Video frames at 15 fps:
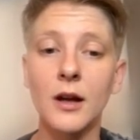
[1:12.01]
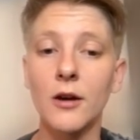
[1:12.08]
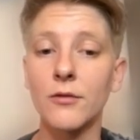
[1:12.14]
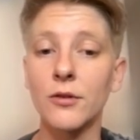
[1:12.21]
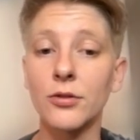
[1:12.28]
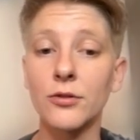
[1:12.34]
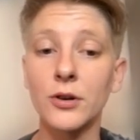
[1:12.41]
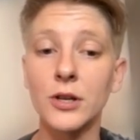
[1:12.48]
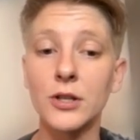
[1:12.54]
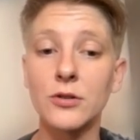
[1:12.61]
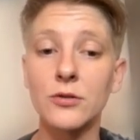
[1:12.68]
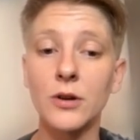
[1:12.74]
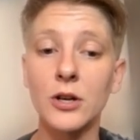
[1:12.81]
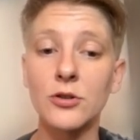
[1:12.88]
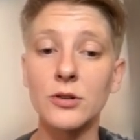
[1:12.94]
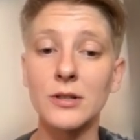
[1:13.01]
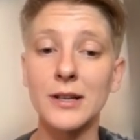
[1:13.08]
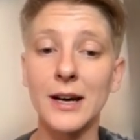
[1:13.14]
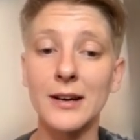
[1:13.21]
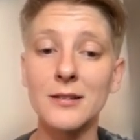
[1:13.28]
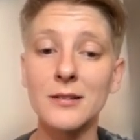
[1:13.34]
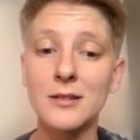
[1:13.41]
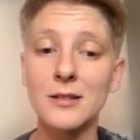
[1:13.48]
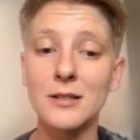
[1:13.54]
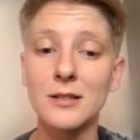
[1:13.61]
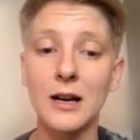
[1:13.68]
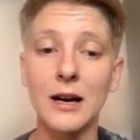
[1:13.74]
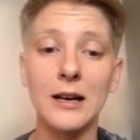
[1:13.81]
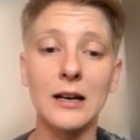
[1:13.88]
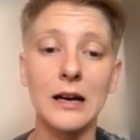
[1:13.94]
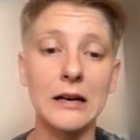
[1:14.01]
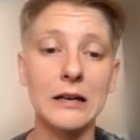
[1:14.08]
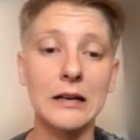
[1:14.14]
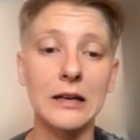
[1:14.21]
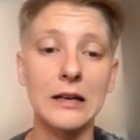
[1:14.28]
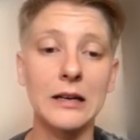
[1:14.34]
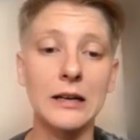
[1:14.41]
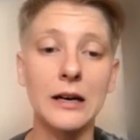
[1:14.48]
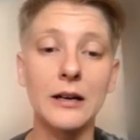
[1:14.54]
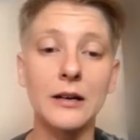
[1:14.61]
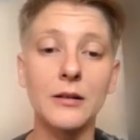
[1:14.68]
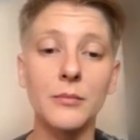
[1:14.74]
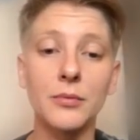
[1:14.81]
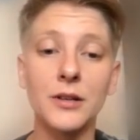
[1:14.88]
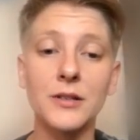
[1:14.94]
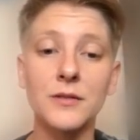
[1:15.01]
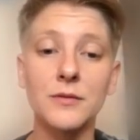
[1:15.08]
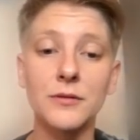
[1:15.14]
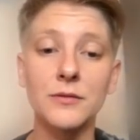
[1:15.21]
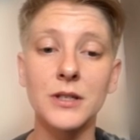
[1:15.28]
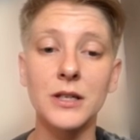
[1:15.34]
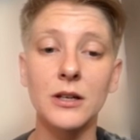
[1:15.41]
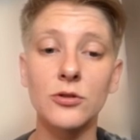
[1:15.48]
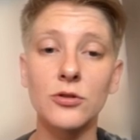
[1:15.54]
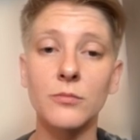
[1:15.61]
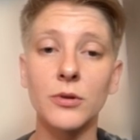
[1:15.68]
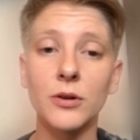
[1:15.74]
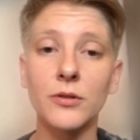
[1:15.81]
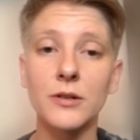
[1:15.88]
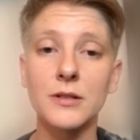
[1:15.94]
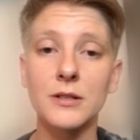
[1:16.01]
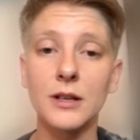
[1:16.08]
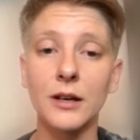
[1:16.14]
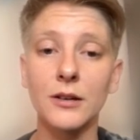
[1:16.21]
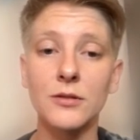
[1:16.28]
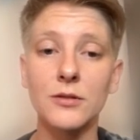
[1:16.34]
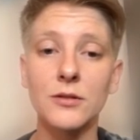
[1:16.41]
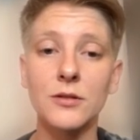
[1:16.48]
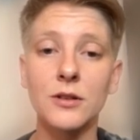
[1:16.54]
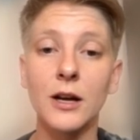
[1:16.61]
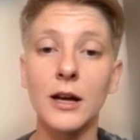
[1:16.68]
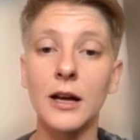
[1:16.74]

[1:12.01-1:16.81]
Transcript: For 3,200 dice, it's $99.99 plus 1,500 bonus dice.